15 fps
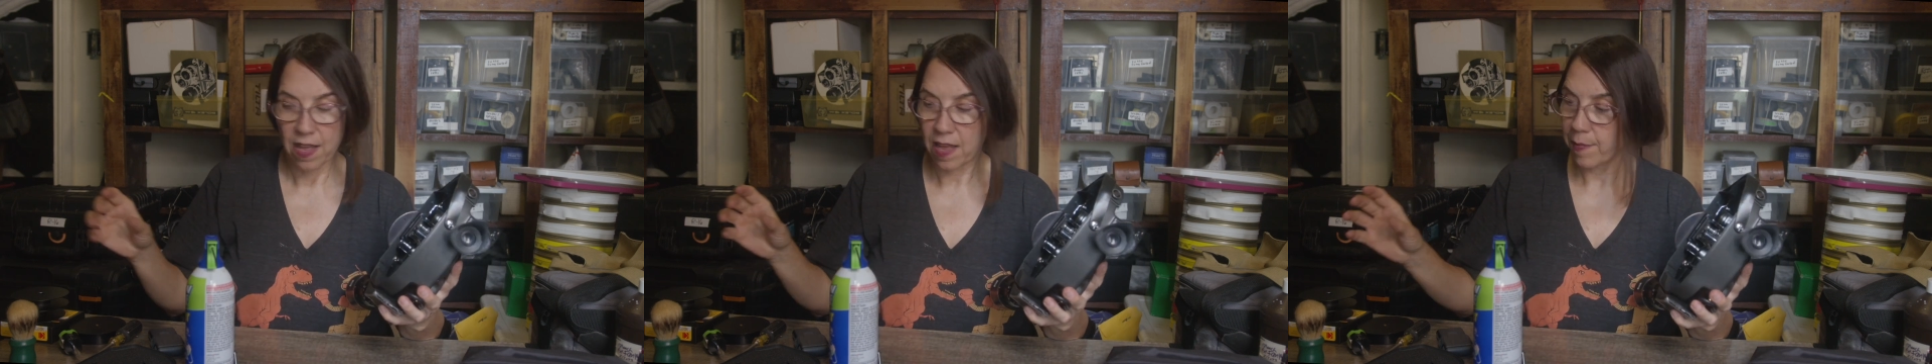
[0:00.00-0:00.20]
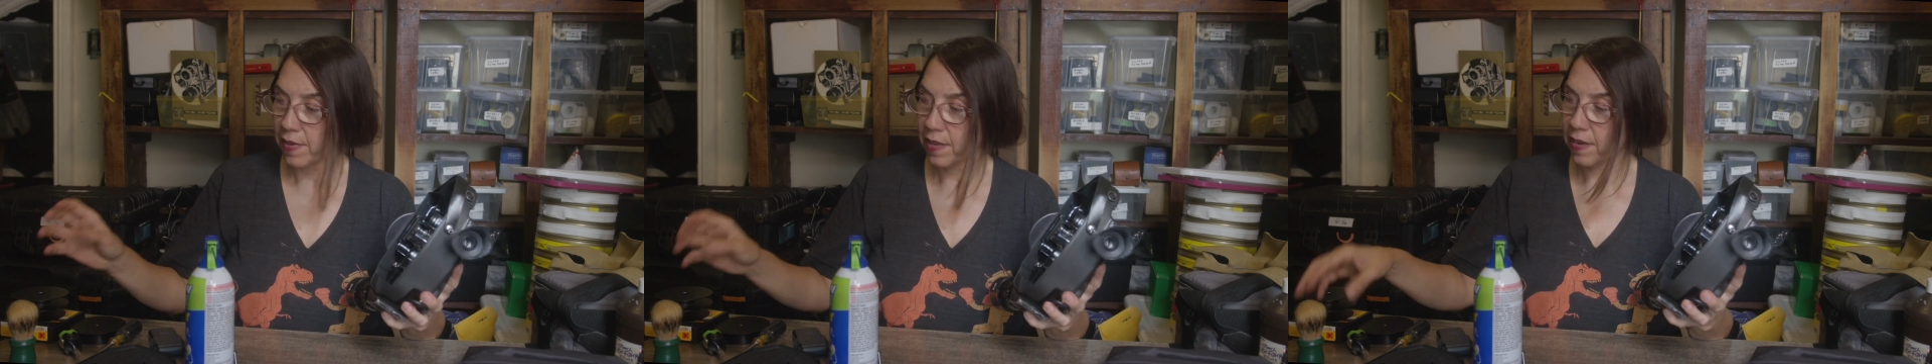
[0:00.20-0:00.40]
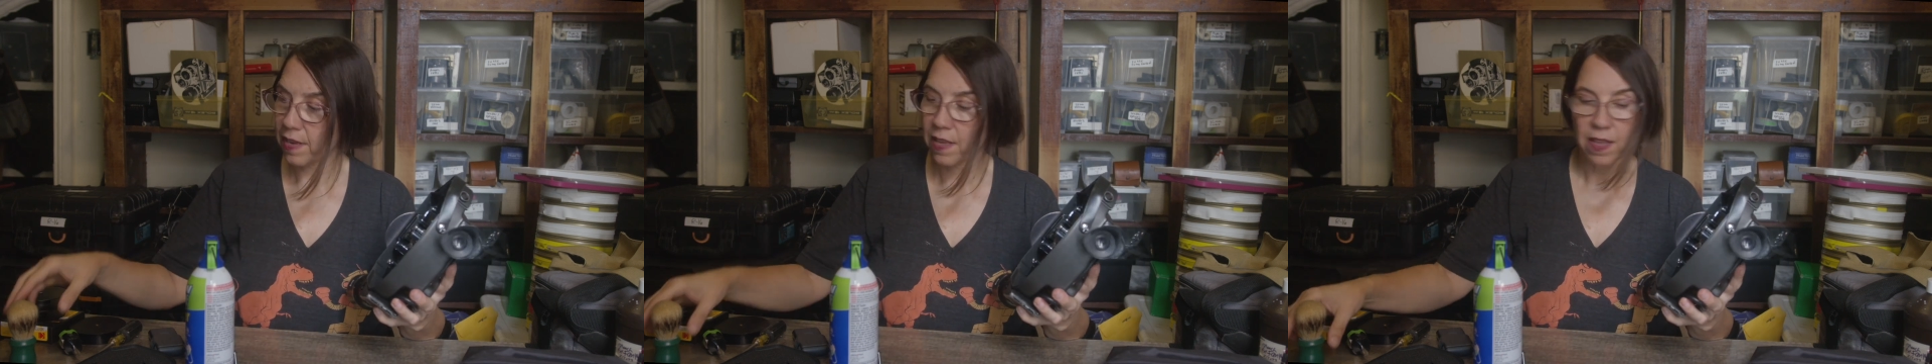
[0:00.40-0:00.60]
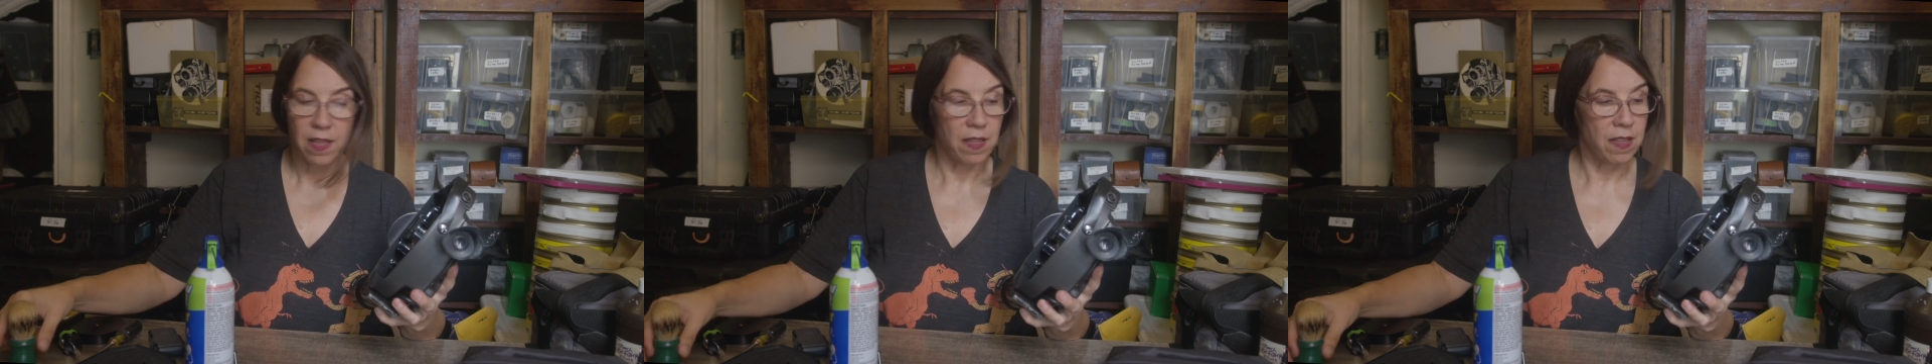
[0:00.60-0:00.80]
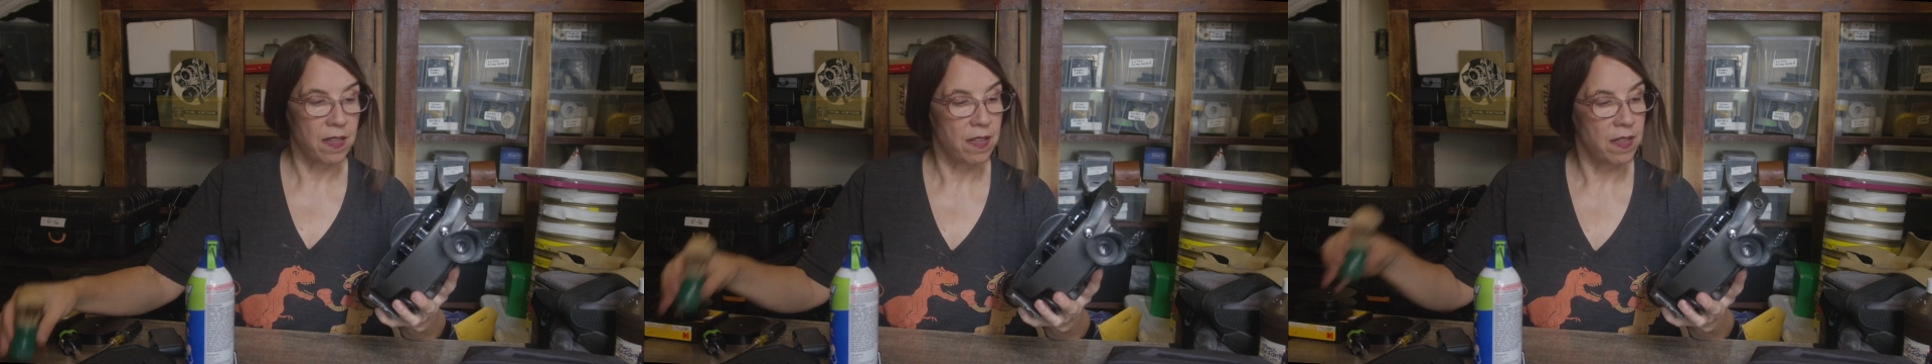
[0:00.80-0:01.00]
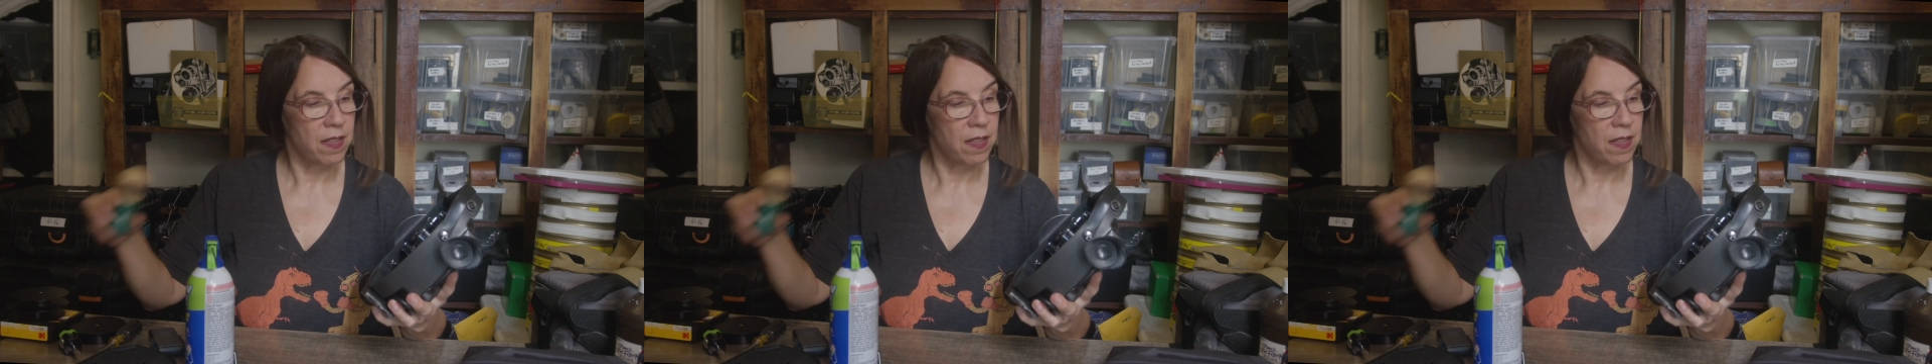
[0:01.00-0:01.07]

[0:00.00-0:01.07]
I'm going to